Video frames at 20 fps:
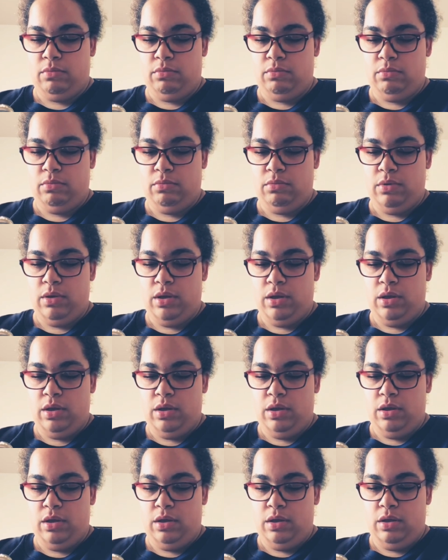
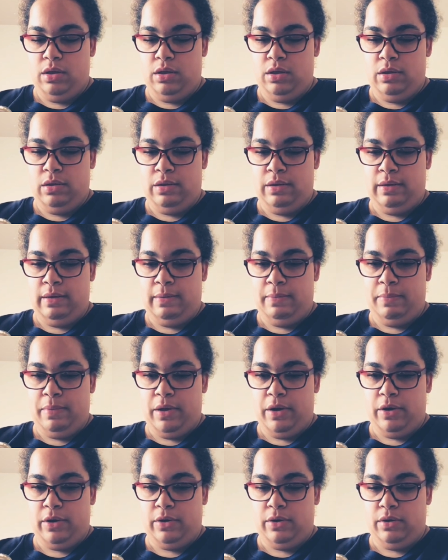
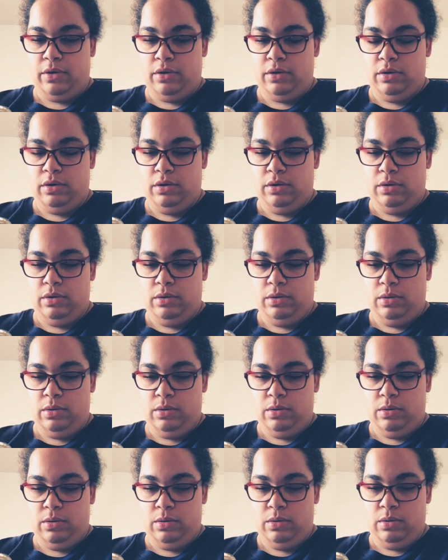
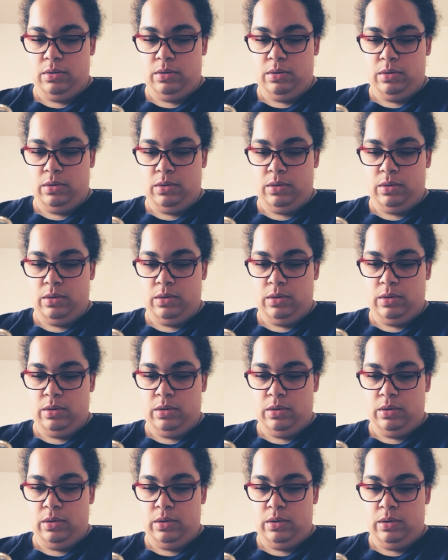
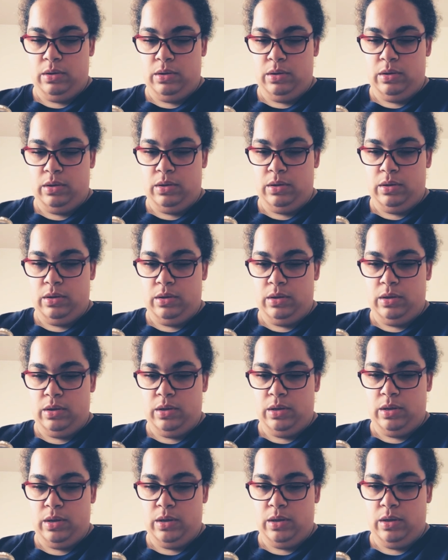
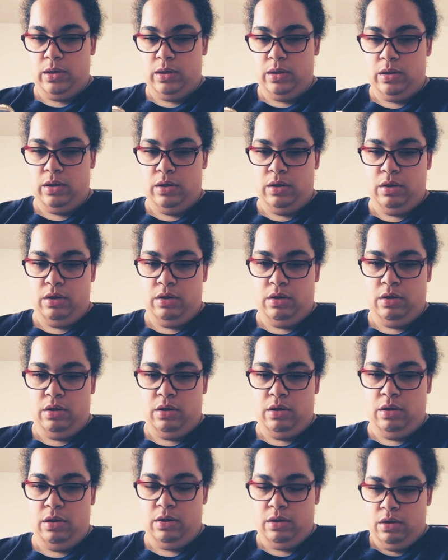
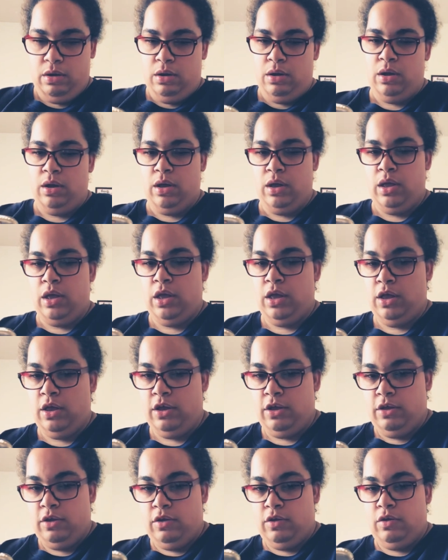
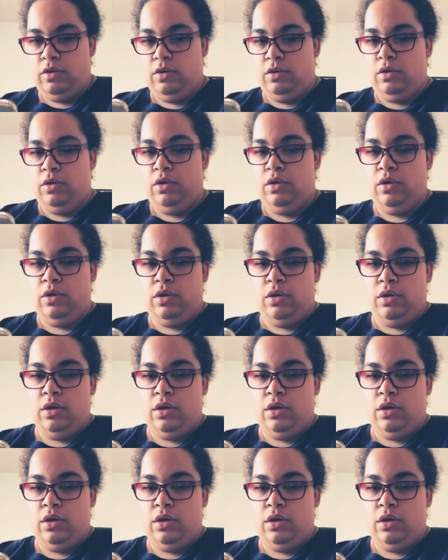Nobody speaks.